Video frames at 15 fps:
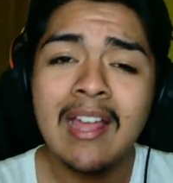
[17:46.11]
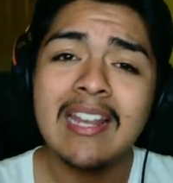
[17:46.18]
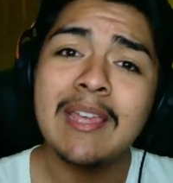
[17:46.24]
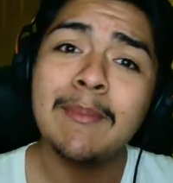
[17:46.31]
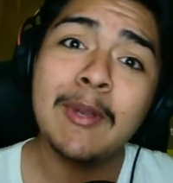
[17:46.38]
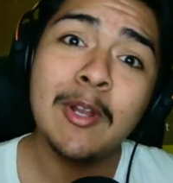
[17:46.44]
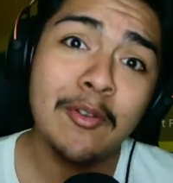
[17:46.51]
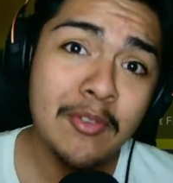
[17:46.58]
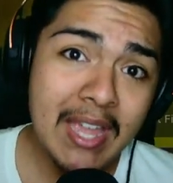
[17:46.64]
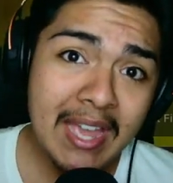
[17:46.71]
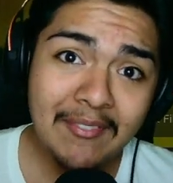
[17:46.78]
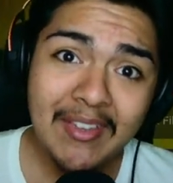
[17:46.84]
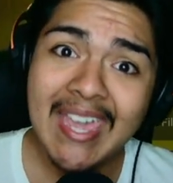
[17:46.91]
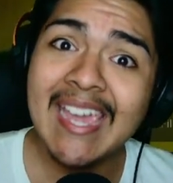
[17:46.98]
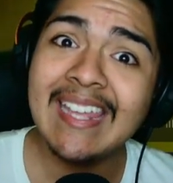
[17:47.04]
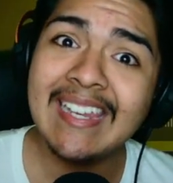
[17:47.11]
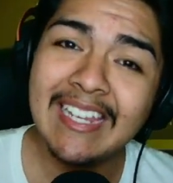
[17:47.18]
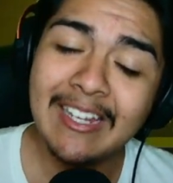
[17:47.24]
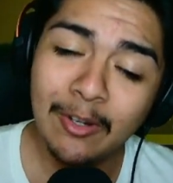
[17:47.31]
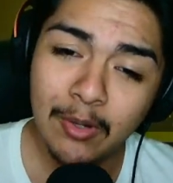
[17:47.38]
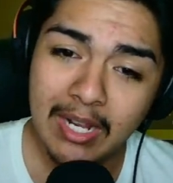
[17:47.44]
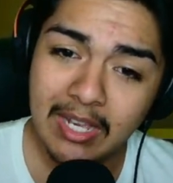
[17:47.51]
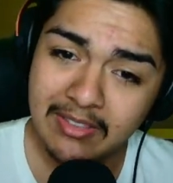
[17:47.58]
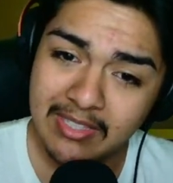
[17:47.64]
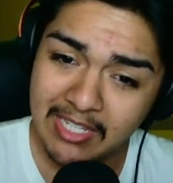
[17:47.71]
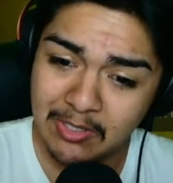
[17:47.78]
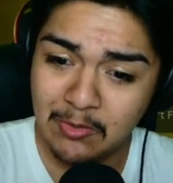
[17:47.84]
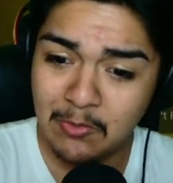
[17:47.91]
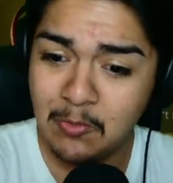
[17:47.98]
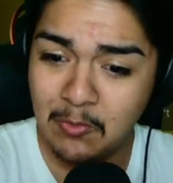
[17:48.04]
Let me know if you have any loadout that
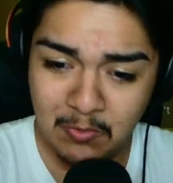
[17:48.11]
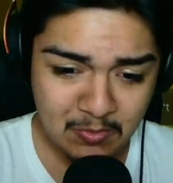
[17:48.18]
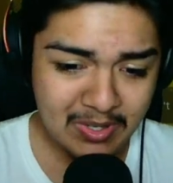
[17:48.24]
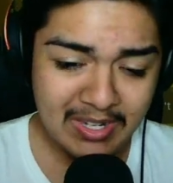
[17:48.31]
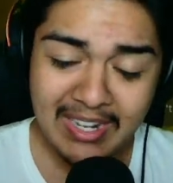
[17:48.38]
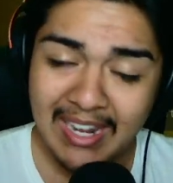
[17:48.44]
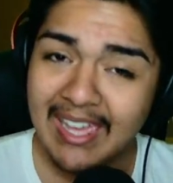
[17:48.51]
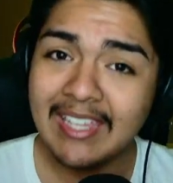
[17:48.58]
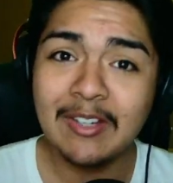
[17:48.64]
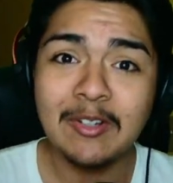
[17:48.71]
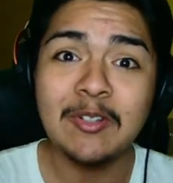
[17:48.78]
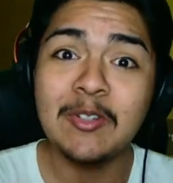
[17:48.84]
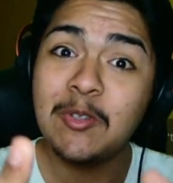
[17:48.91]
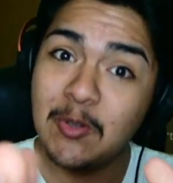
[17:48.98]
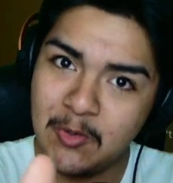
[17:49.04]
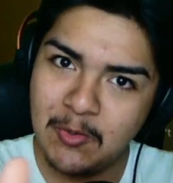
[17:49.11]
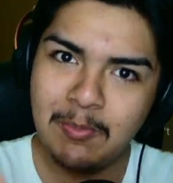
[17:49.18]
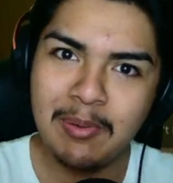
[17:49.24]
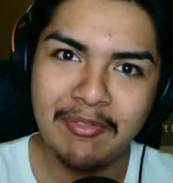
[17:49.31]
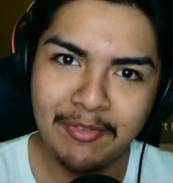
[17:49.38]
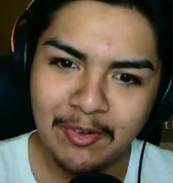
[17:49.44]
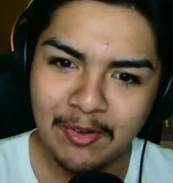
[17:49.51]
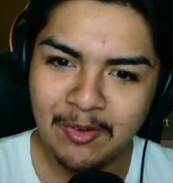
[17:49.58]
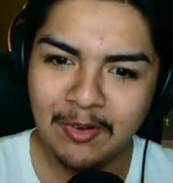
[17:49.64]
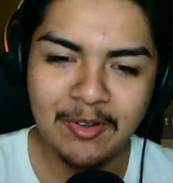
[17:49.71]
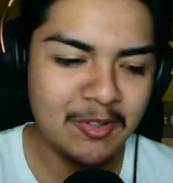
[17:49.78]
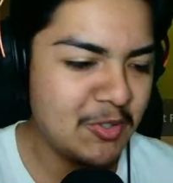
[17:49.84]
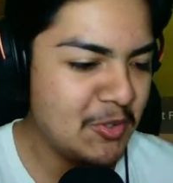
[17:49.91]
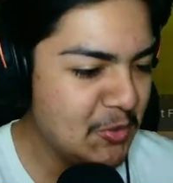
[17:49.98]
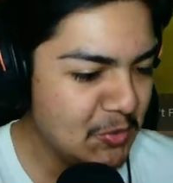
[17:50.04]
you like or you prefer
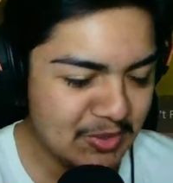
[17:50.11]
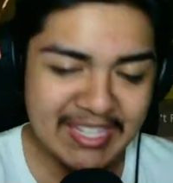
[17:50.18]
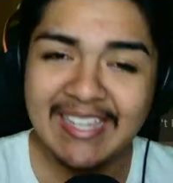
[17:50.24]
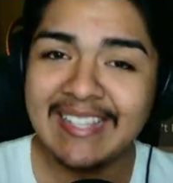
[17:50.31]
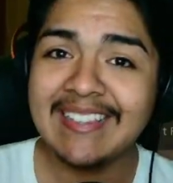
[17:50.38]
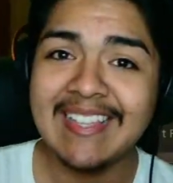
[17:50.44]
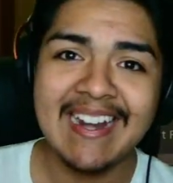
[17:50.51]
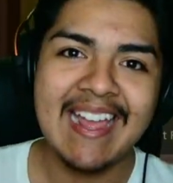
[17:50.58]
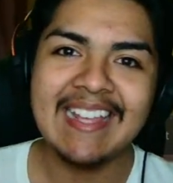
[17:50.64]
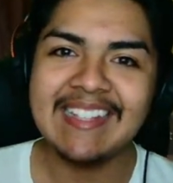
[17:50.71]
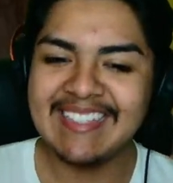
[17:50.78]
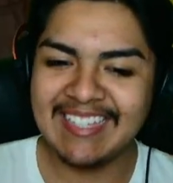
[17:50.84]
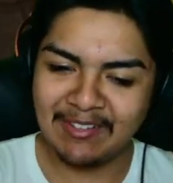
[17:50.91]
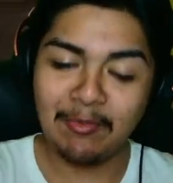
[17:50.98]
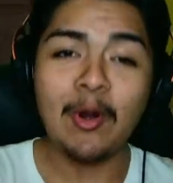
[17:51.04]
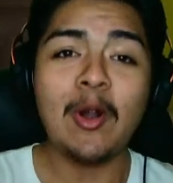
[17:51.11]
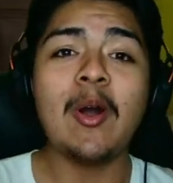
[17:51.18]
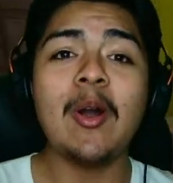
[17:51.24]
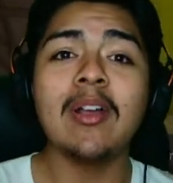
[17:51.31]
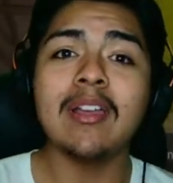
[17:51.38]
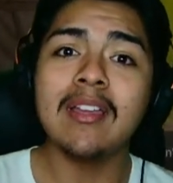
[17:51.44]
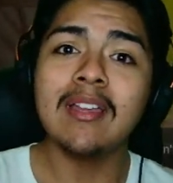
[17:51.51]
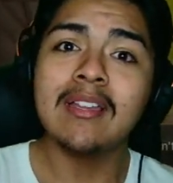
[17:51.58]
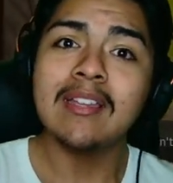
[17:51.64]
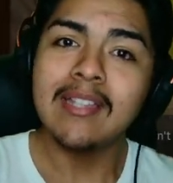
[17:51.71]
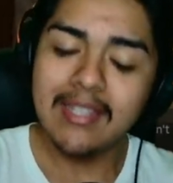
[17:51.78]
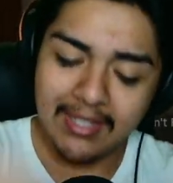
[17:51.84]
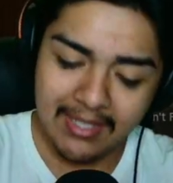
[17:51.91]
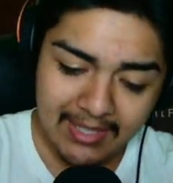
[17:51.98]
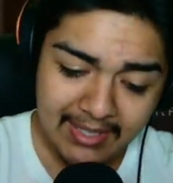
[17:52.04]
or you think that I did wrong
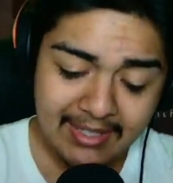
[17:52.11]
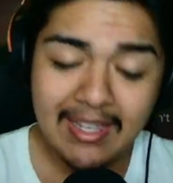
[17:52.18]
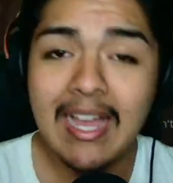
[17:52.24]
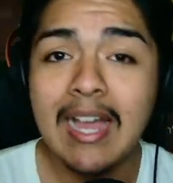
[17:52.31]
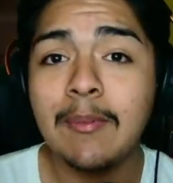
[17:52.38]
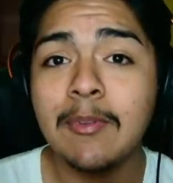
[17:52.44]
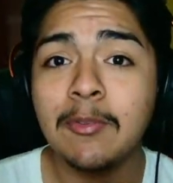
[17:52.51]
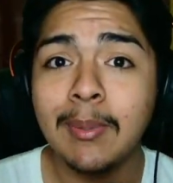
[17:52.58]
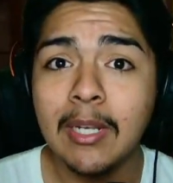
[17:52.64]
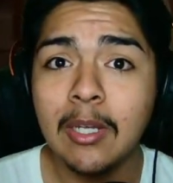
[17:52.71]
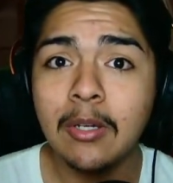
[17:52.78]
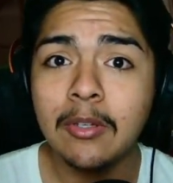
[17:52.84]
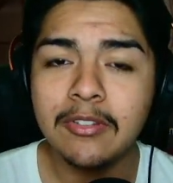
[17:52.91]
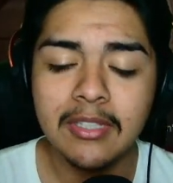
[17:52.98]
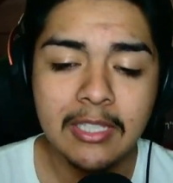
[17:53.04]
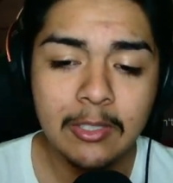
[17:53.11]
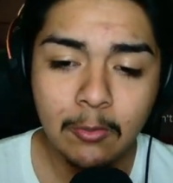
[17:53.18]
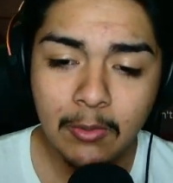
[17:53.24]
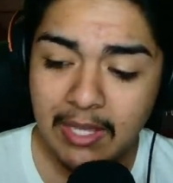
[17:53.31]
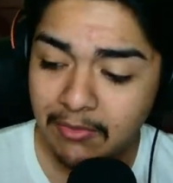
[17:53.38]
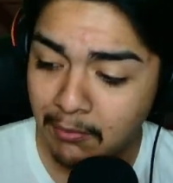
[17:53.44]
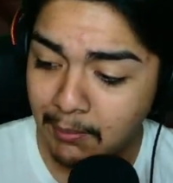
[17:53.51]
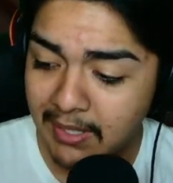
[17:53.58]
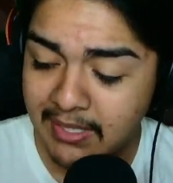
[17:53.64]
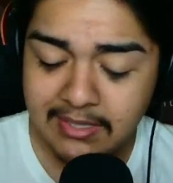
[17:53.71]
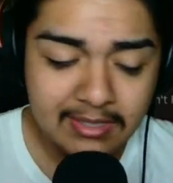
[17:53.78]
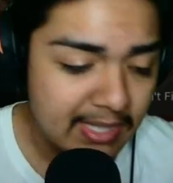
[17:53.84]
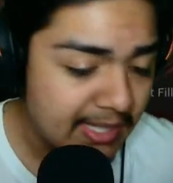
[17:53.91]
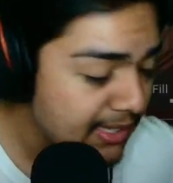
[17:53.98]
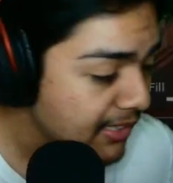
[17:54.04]
in the comments below. So either way, if you made it to
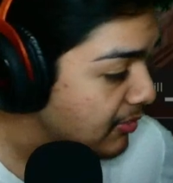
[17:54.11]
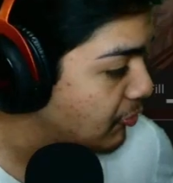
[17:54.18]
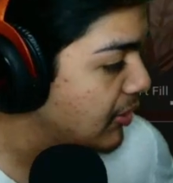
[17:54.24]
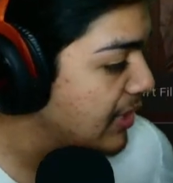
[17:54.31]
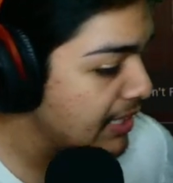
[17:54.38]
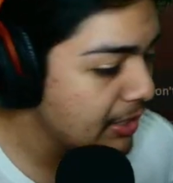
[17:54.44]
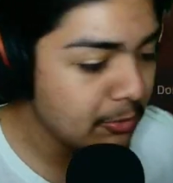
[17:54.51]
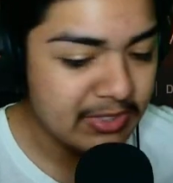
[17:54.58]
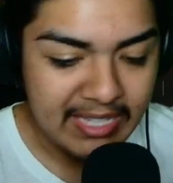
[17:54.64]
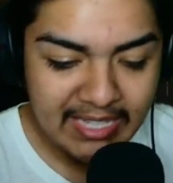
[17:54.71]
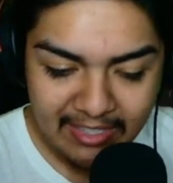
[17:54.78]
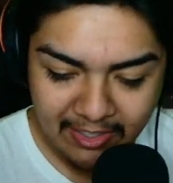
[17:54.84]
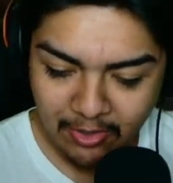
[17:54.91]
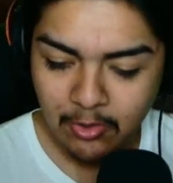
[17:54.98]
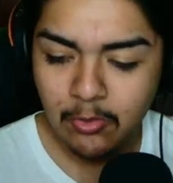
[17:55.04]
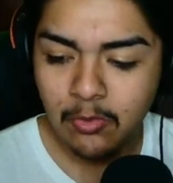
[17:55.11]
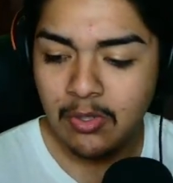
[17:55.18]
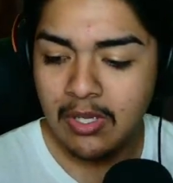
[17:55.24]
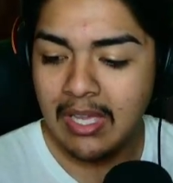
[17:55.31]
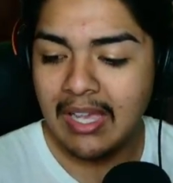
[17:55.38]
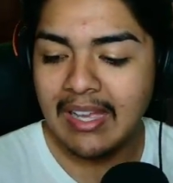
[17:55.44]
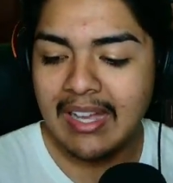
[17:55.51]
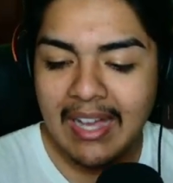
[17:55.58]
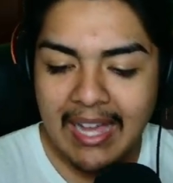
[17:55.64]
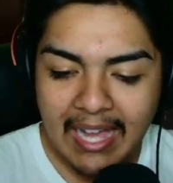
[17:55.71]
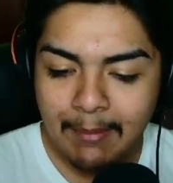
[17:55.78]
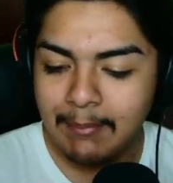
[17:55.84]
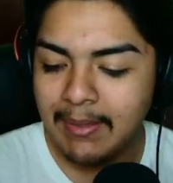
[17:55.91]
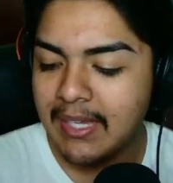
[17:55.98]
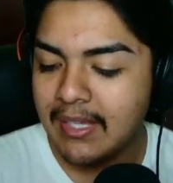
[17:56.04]
the end of the video, thank you. Comment